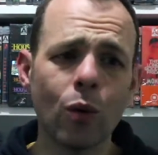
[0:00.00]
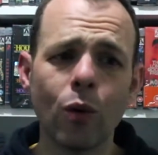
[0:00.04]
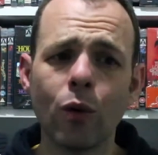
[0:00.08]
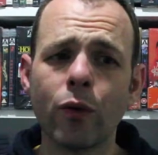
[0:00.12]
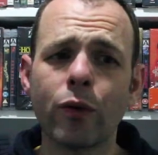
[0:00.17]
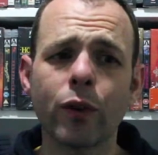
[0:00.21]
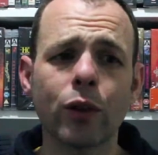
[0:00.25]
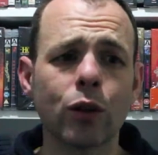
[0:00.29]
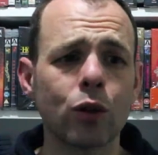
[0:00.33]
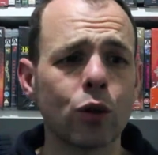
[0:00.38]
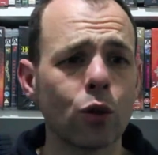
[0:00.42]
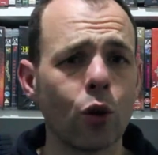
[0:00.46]

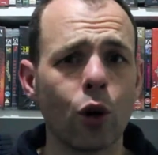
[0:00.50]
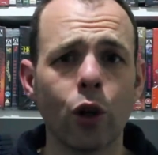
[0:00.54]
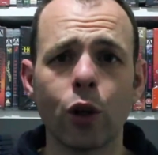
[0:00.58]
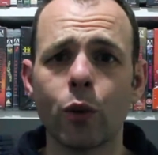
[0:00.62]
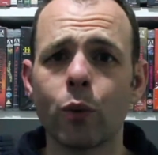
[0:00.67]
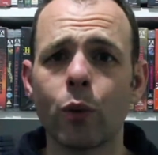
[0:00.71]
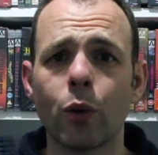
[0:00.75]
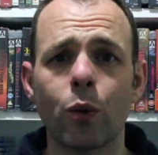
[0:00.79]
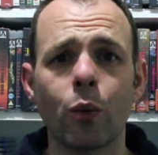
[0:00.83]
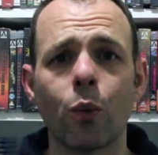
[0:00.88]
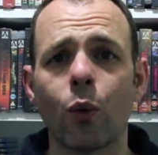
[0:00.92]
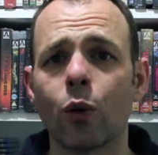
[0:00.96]

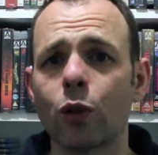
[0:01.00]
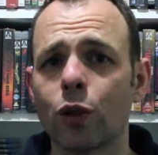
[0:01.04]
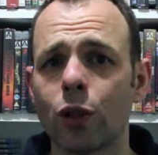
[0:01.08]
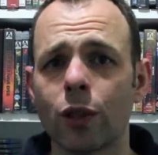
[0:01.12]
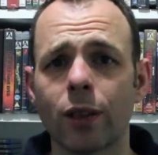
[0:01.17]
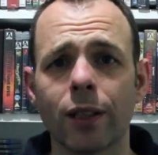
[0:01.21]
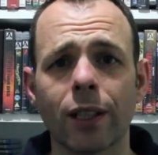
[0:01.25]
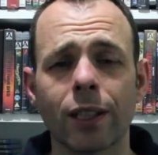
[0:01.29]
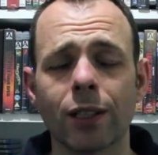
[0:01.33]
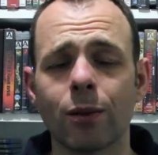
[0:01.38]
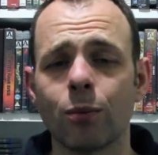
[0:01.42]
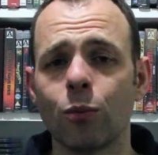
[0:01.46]
overjoyed with
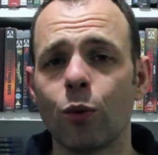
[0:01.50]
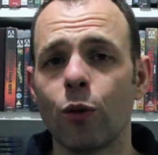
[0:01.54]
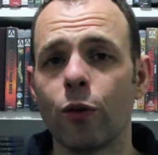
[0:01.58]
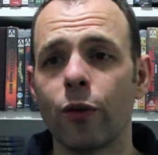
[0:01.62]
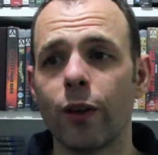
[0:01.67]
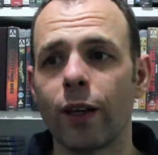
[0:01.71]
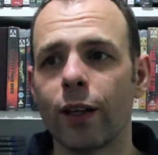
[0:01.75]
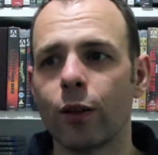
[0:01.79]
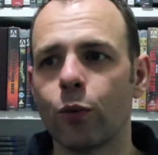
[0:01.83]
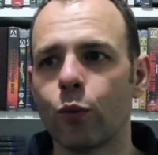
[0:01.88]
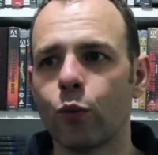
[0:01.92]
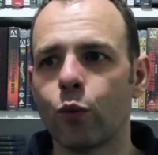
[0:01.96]
watching this
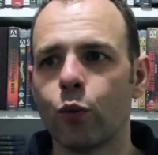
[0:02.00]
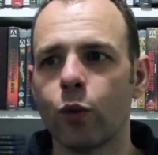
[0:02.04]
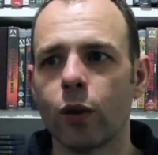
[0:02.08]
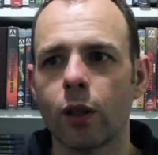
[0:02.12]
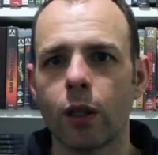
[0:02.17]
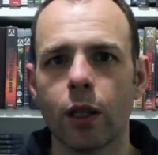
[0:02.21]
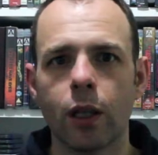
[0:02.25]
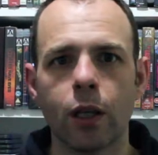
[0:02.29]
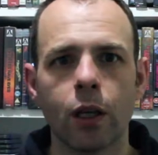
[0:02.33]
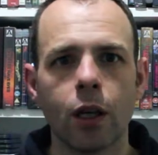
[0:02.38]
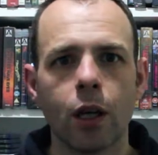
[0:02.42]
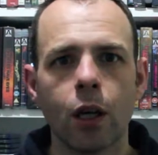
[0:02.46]
movie. It
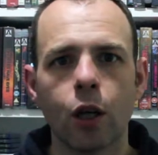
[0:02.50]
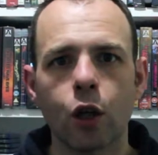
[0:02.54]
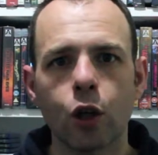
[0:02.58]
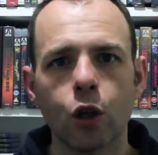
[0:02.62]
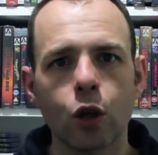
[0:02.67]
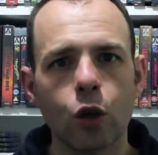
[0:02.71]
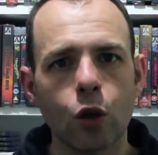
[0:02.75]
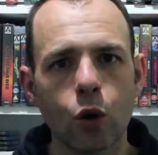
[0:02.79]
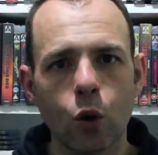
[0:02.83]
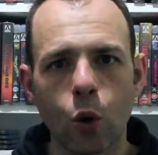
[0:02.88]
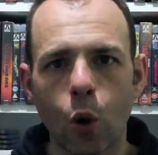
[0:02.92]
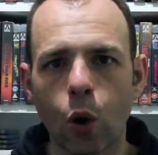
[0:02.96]
really
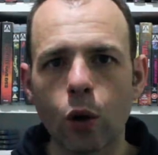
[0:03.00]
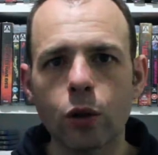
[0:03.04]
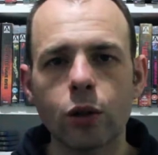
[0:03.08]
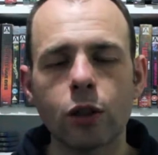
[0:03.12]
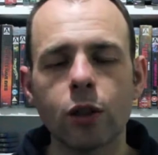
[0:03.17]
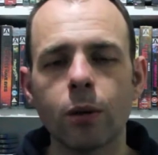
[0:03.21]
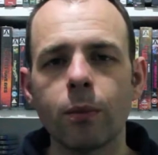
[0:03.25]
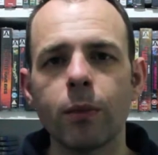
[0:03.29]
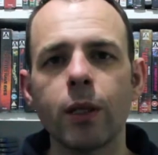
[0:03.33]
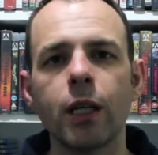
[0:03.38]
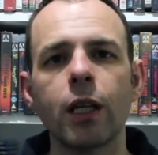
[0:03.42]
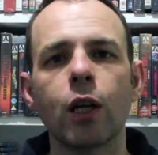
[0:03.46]
got
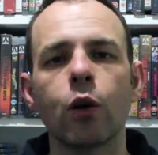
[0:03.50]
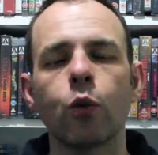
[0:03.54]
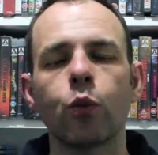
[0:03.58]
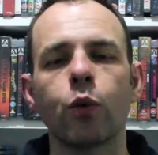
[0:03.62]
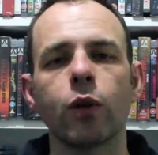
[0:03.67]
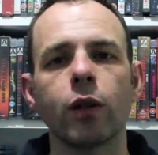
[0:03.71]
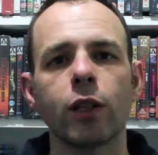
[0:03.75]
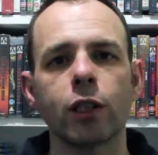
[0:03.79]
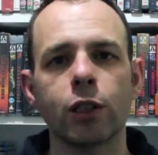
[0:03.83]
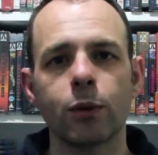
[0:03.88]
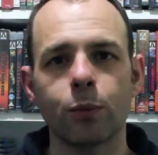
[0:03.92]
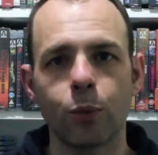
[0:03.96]
to me, it
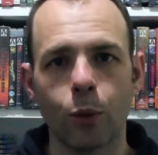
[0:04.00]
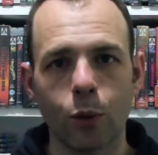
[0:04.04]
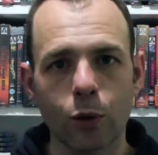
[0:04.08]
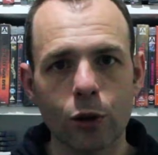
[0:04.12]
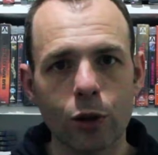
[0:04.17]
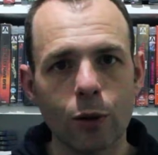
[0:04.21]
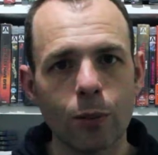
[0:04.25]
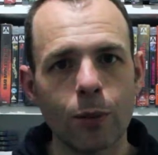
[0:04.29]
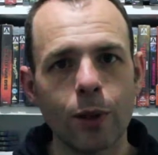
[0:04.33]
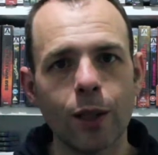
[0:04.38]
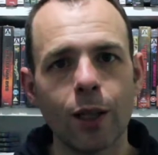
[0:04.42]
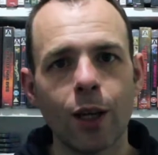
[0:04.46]
really spoke
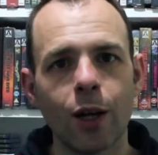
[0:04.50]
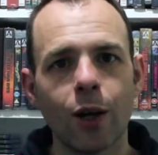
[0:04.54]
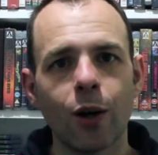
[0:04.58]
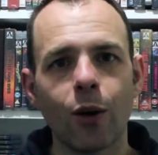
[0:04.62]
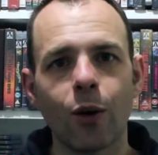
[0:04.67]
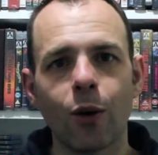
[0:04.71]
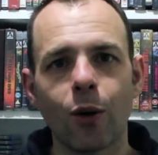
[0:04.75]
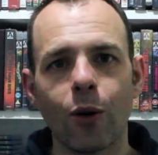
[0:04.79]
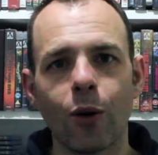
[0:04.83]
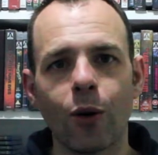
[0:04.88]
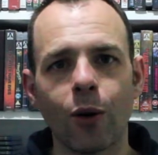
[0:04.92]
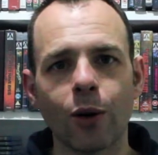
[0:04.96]
to me
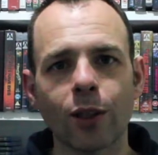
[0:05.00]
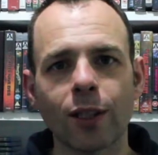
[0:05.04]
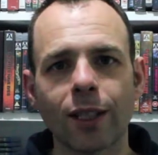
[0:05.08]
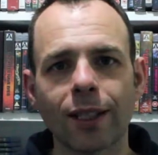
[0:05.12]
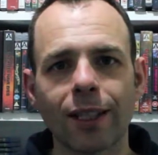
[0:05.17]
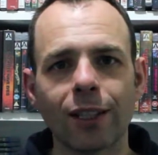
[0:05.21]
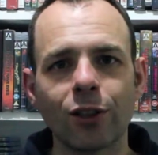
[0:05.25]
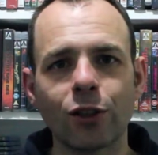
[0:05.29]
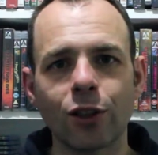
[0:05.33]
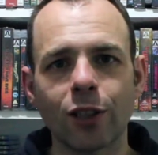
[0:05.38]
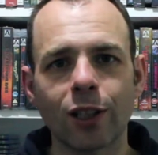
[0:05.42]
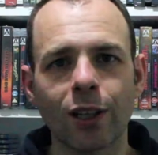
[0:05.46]
on an
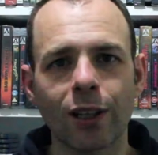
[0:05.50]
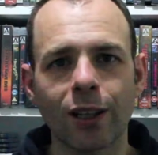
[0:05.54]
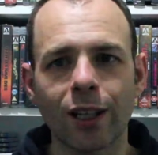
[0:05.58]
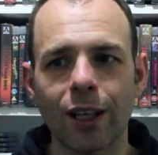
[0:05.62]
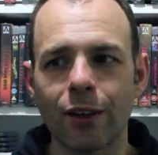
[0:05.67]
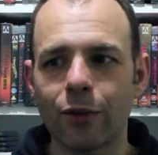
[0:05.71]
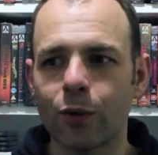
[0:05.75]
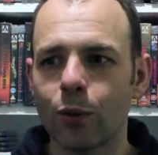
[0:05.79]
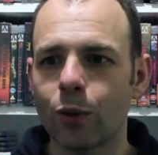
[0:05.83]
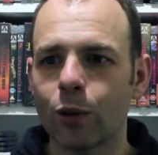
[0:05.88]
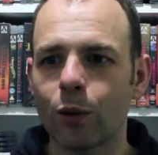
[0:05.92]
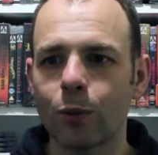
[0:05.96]
intricate
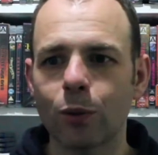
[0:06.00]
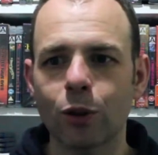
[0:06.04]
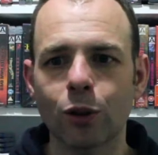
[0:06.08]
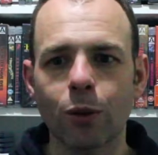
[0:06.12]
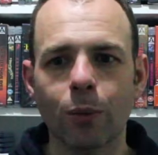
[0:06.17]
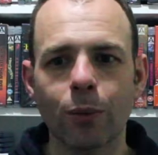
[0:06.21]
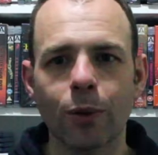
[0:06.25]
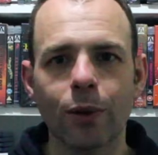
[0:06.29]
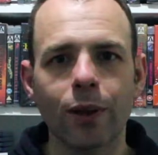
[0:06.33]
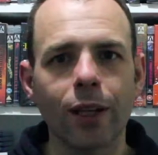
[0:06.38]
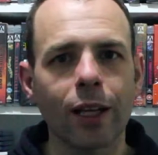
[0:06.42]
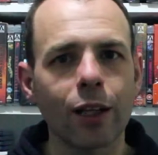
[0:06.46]
level, and it was
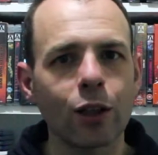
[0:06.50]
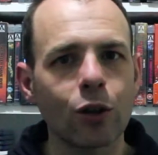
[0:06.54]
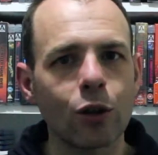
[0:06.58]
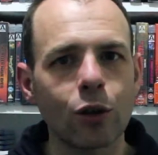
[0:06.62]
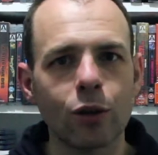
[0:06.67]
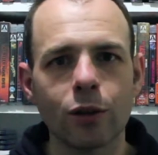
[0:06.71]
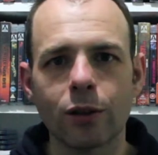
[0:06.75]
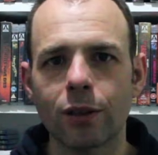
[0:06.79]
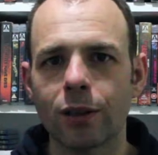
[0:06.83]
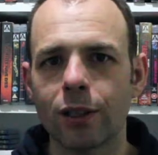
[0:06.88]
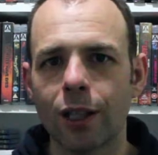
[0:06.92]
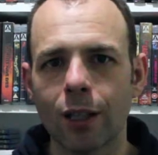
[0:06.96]
something that I
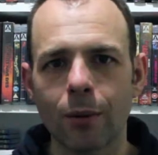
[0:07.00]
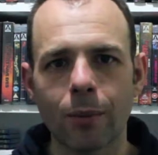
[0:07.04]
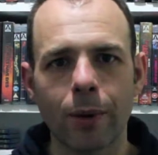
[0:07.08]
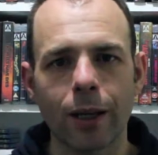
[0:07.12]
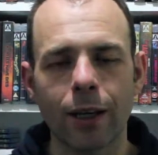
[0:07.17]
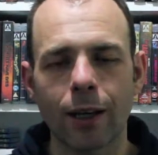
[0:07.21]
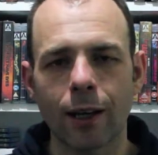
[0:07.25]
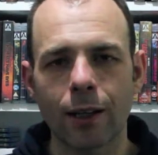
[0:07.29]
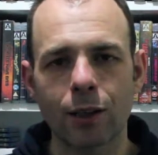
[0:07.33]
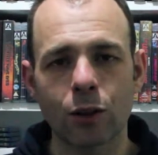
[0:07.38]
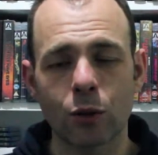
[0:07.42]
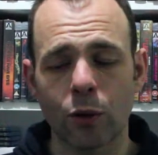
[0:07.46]
couldn't take
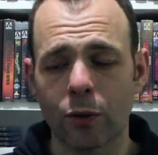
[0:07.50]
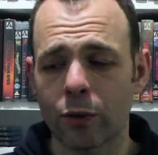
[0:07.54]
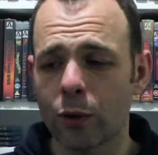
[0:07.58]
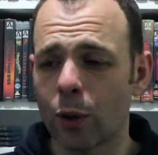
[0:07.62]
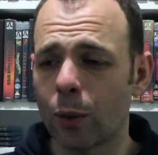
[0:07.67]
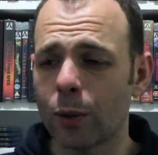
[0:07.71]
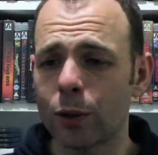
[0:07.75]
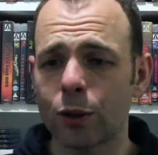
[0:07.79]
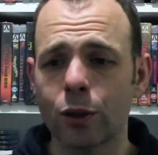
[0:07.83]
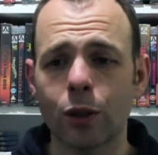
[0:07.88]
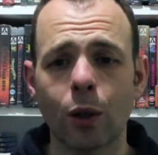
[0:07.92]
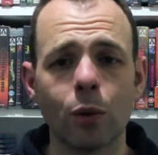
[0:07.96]
my eyes off.
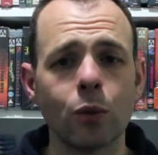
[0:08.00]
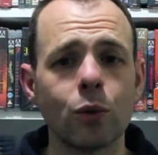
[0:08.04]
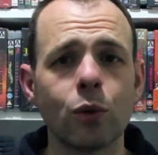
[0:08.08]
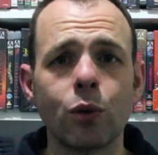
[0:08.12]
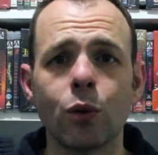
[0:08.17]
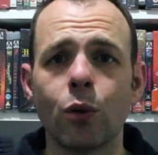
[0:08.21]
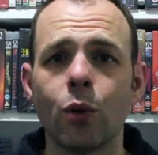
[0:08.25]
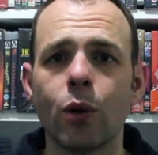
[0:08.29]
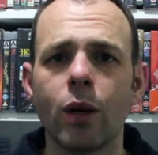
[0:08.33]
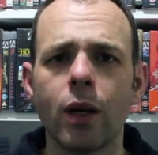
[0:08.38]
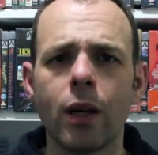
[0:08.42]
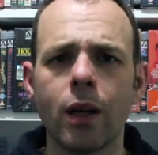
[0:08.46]
Now, it's down
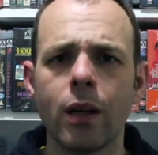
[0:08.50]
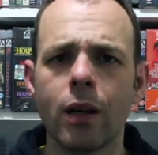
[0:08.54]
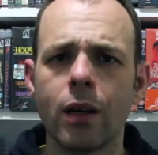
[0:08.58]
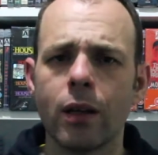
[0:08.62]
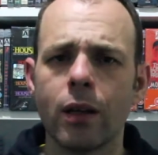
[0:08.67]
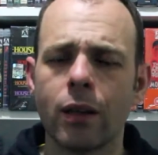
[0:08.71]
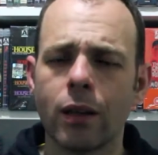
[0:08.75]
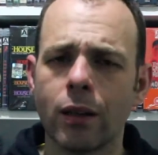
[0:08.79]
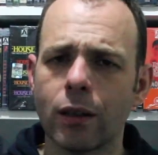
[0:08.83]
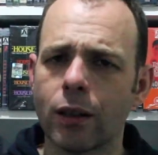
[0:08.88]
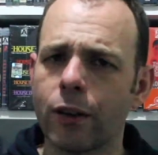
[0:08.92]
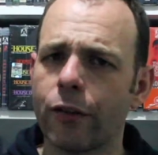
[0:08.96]
to
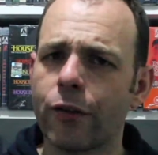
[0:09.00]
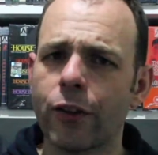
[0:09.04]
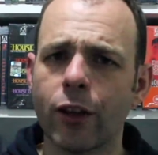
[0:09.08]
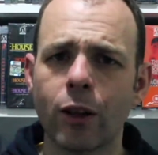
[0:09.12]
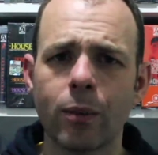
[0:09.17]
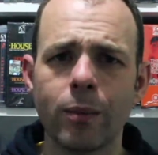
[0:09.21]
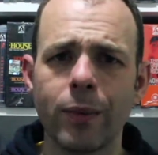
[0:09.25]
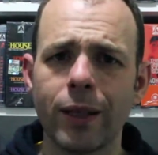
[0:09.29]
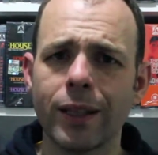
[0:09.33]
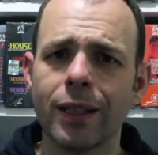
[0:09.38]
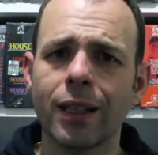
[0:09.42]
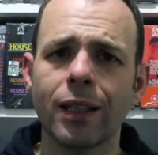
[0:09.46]
the
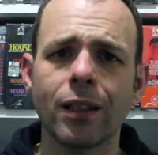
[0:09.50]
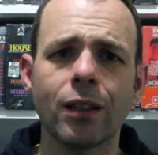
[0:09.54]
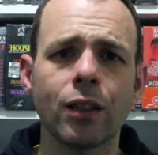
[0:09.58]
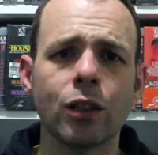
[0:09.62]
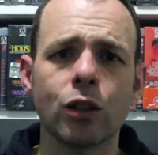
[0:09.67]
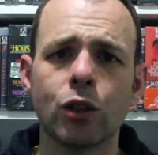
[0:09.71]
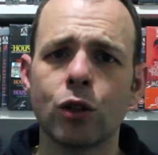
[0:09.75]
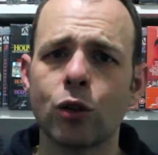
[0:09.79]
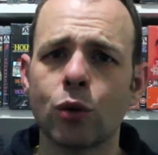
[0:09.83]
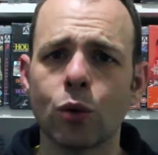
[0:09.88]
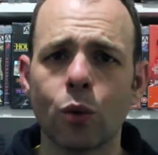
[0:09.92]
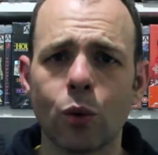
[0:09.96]
filmmaking, the
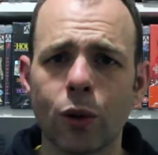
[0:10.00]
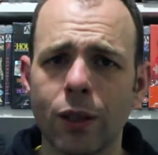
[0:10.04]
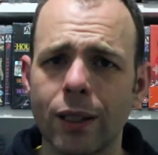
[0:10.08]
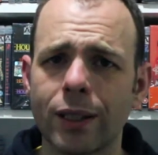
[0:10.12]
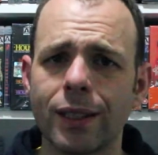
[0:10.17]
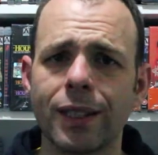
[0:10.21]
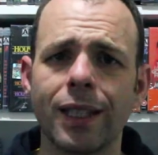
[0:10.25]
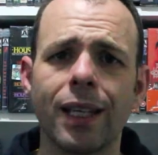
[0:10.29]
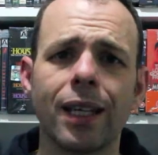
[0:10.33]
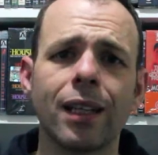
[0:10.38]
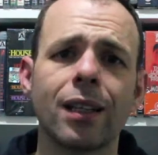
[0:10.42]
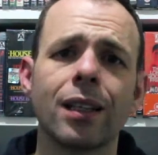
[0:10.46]

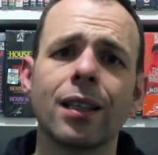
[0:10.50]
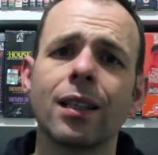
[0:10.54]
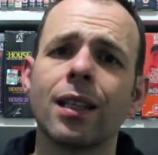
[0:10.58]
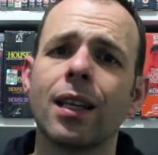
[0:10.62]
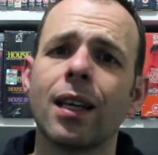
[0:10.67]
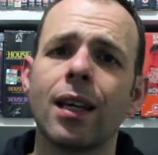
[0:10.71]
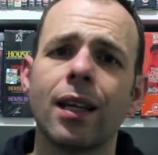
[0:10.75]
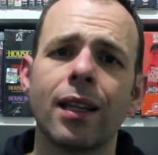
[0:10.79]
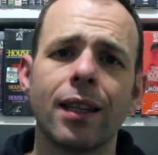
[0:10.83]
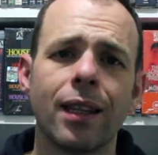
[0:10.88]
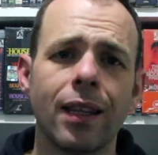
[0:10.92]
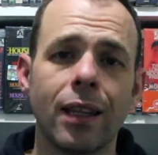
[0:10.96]
storytelling,
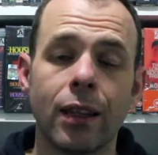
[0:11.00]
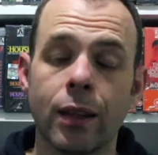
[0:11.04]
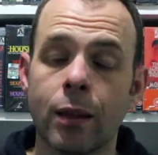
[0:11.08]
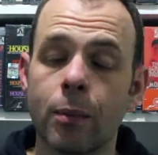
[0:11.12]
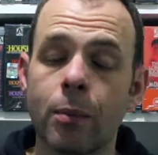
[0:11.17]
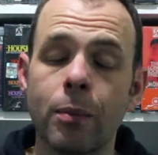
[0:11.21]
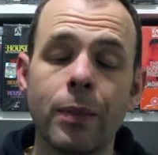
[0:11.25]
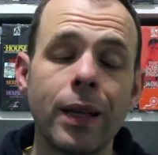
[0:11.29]
the